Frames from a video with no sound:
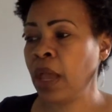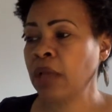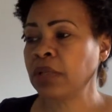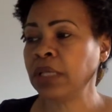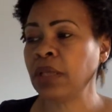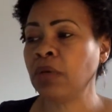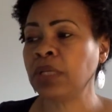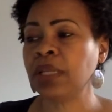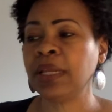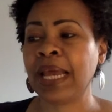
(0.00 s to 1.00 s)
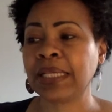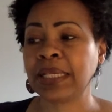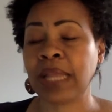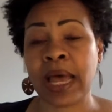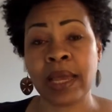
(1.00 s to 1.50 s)
So let's go to the next
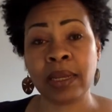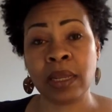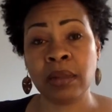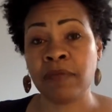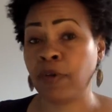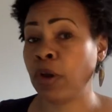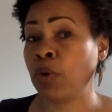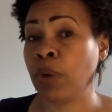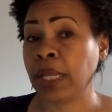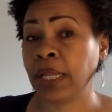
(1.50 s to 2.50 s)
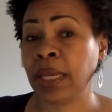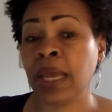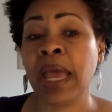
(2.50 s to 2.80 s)
slide and look very quickly